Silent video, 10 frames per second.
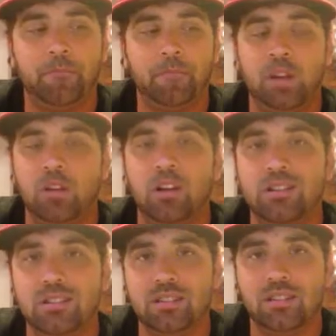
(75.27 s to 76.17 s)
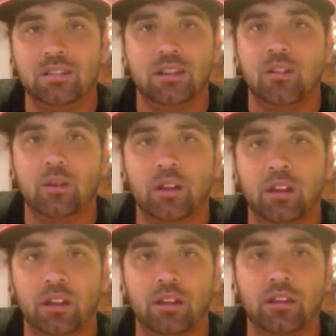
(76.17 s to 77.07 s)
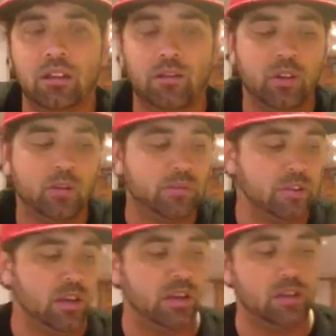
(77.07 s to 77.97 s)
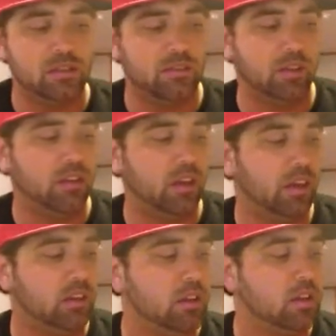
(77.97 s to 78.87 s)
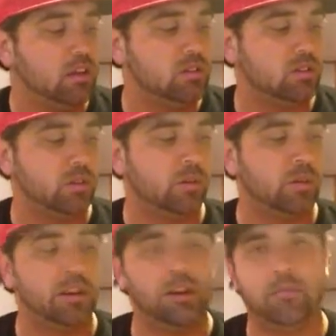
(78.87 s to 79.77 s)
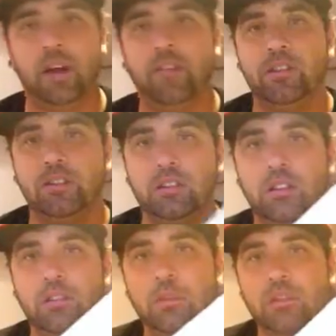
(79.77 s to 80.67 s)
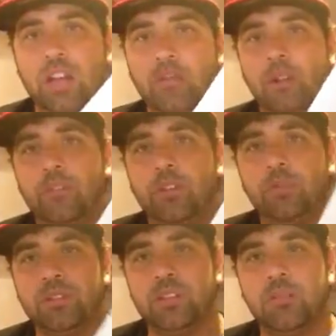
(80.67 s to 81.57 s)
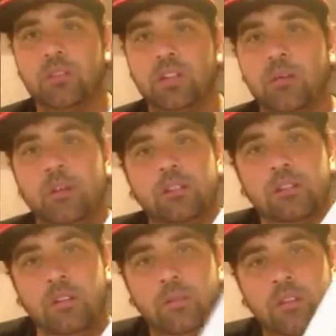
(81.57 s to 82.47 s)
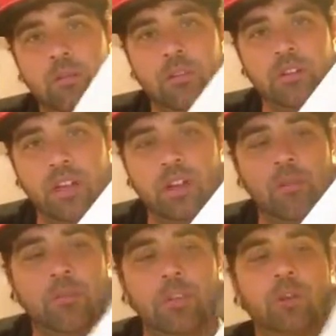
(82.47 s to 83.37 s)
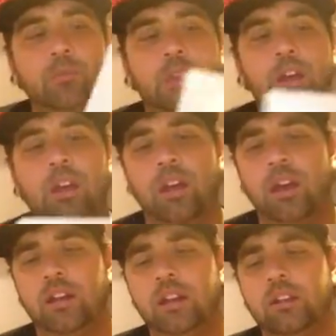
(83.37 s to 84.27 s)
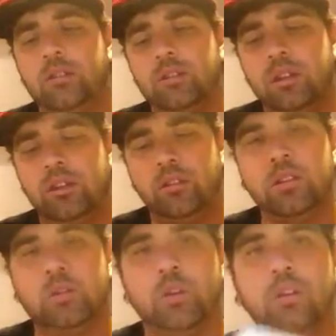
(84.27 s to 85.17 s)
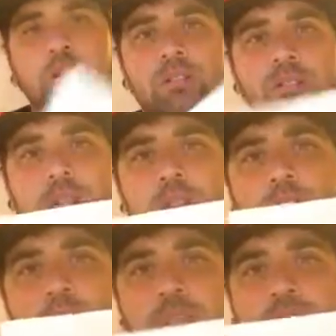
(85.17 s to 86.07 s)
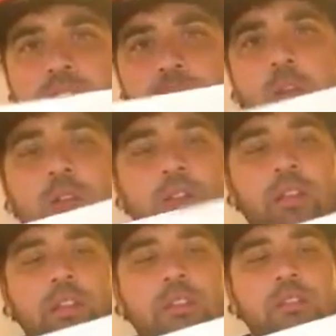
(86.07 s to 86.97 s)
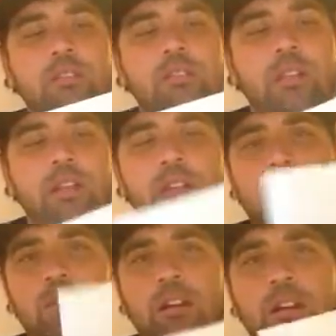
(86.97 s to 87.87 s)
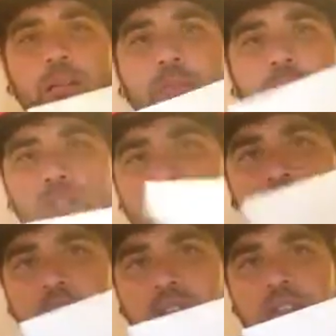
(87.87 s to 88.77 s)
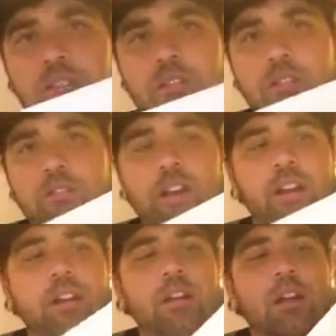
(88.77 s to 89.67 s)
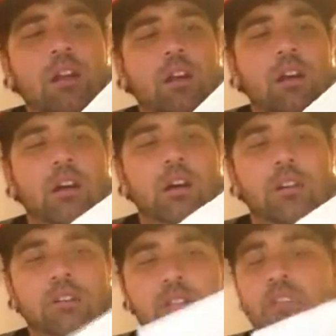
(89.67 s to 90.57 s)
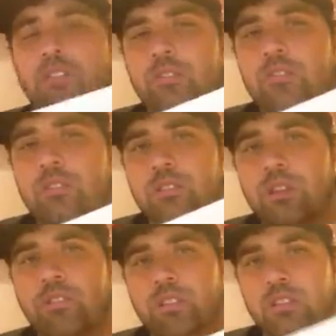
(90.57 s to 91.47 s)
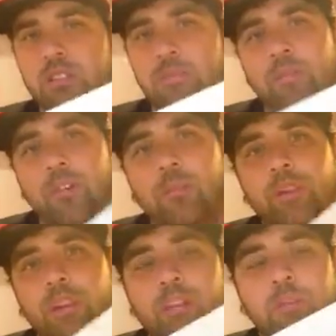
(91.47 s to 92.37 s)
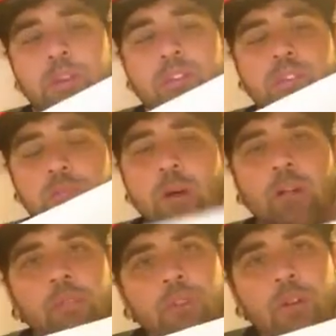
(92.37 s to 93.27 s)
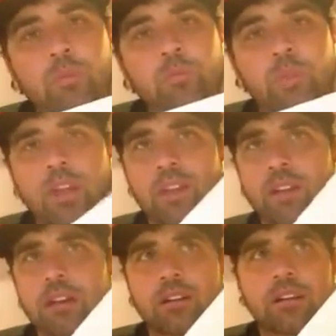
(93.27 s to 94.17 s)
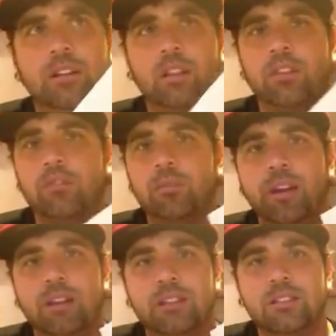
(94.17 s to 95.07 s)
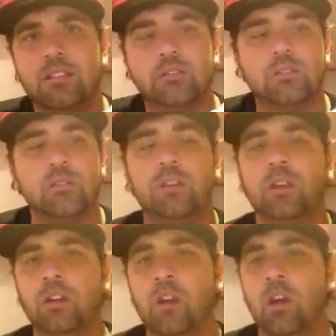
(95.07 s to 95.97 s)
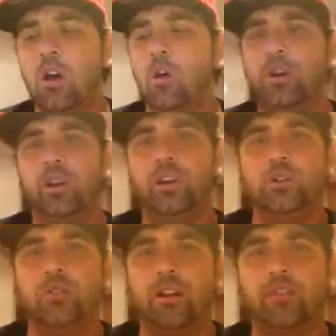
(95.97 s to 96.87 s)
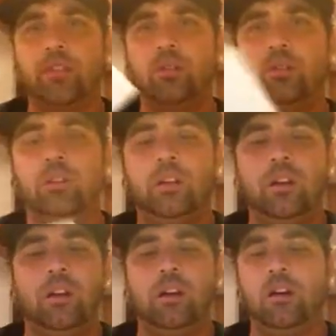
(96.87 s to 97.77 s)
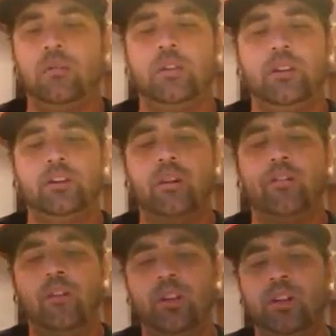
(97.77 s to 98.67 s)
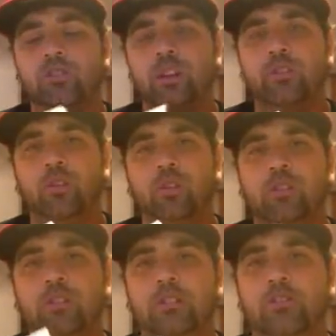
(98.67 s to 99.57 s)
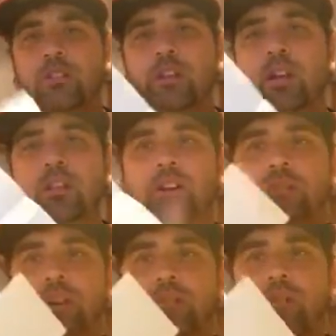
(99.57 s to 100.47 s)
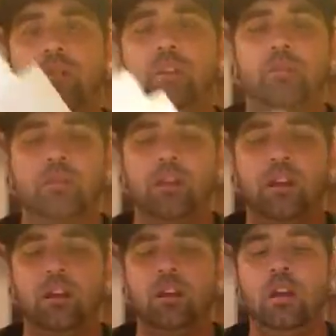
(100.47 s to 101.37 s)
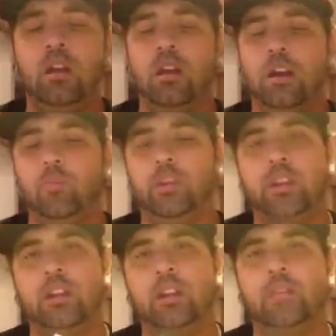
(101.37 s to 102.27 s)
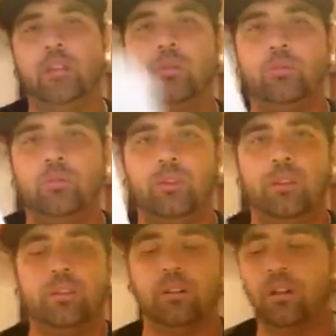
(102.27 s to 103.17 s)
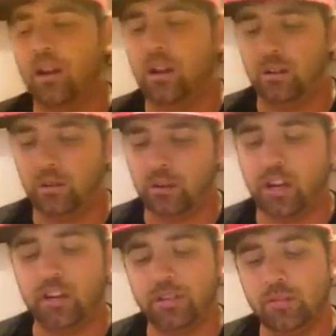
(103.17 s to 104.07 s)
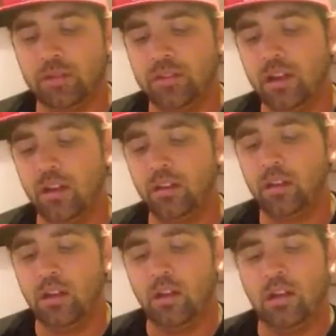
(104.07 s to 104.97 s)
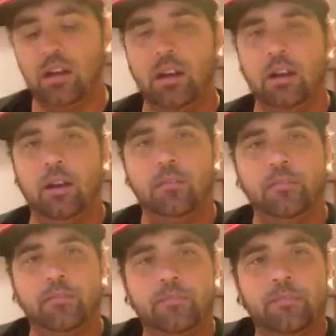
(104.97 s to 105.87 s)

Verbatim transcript: you know, unsealed because they don't want to lick envelopes and adhesive all day. So um, obviously, the most common envelope is a number ten num number ten envelope and then there's there is one uh, size smaller than this that is um, if you send this to the fighter uh, your self uh, self-addressed stamped envelope can either be a smaller envelope like uh, three by six or something or you can trifold um, I've, I've already trifolded this number 10 you can trifold the number 10 and put that in the envelope with your uh, with your item to be signed um,